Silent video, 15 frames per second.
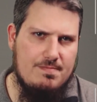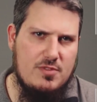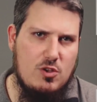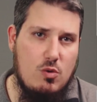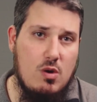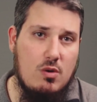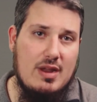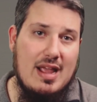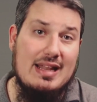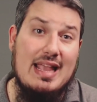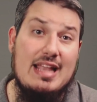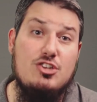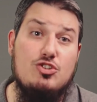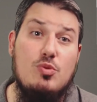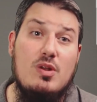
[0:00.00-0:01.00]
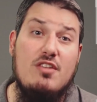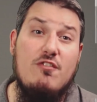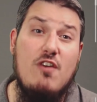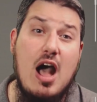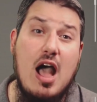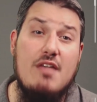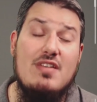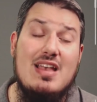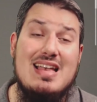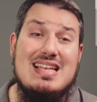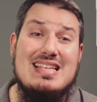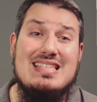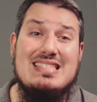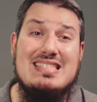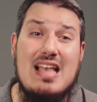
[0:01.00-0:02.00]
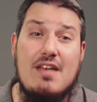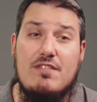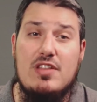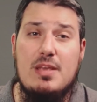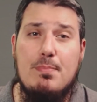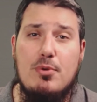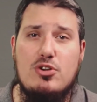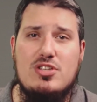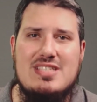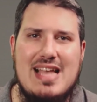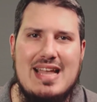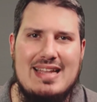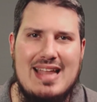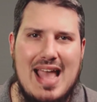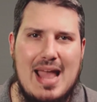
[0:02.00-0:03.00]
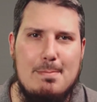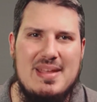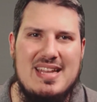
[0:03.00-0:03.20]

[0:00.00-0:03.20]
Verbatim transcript: Quote, at age 25, 70% had